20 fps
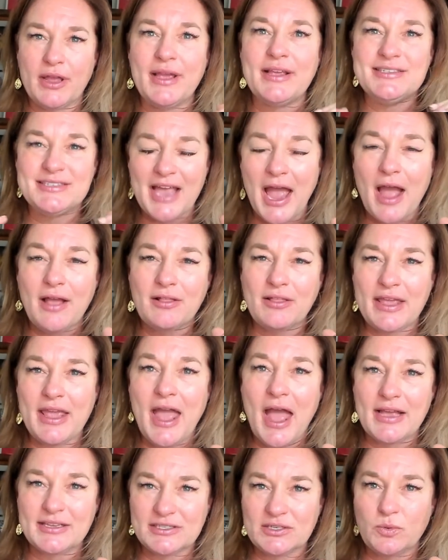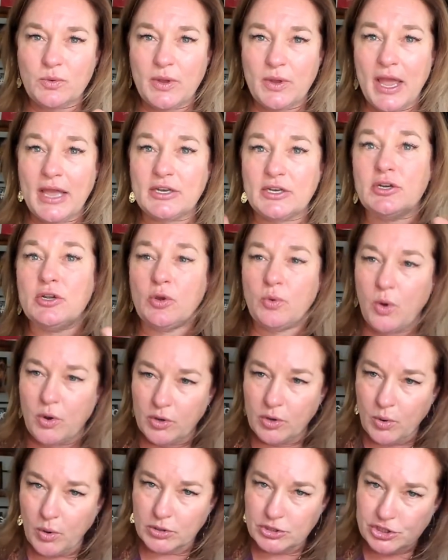exactly as it quote
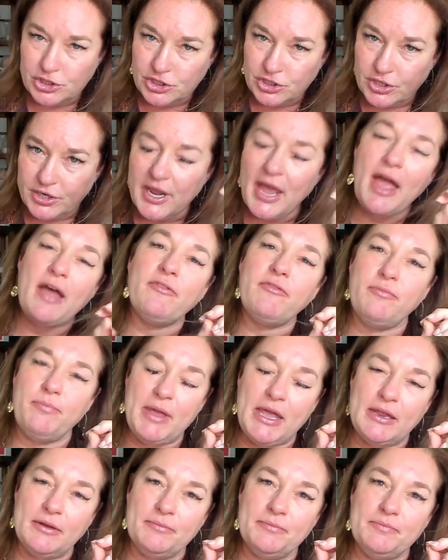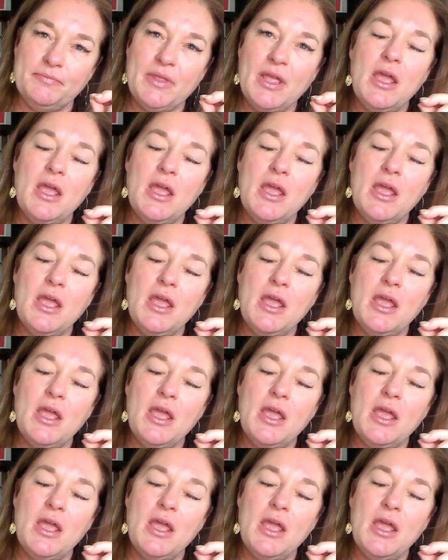unquote should have been.